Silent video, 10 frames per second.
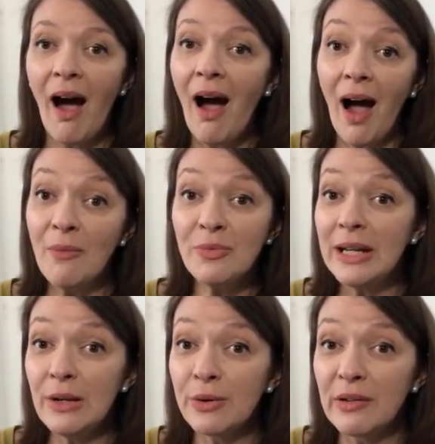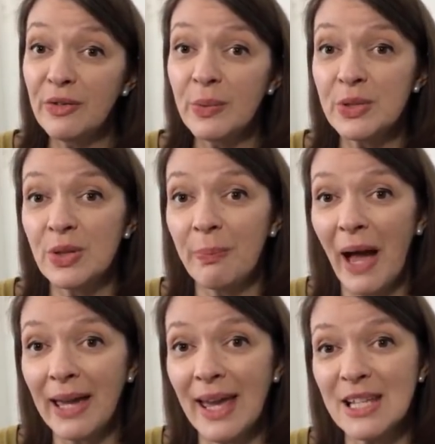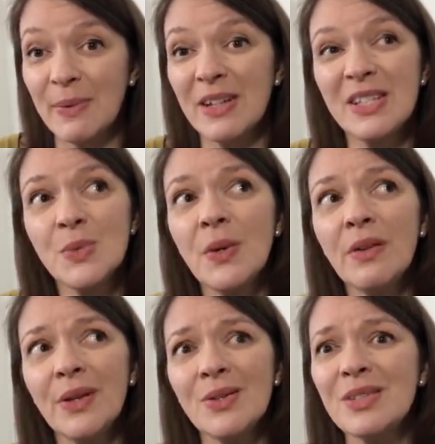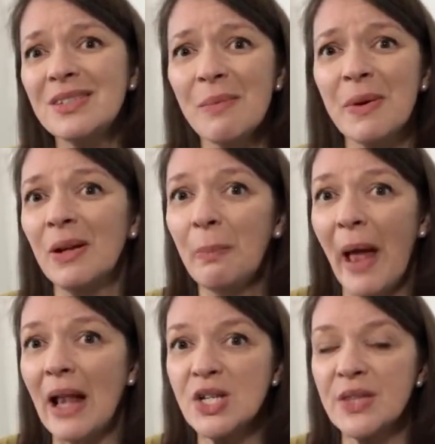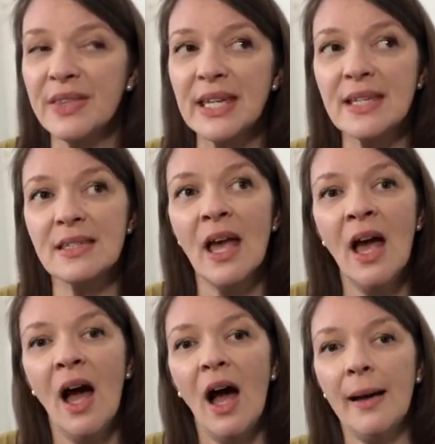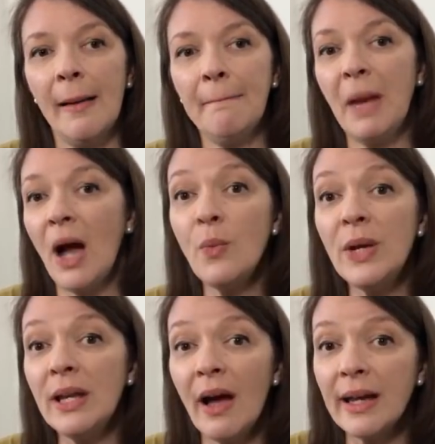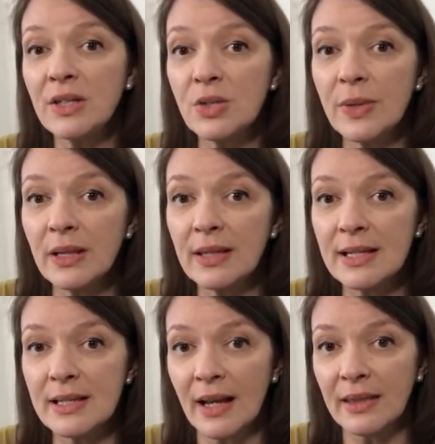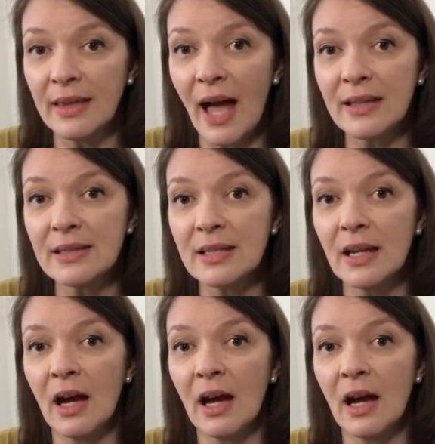I'm really looking forward to the pancakes because it's one of those typical Belgian things, and we like doing things like that.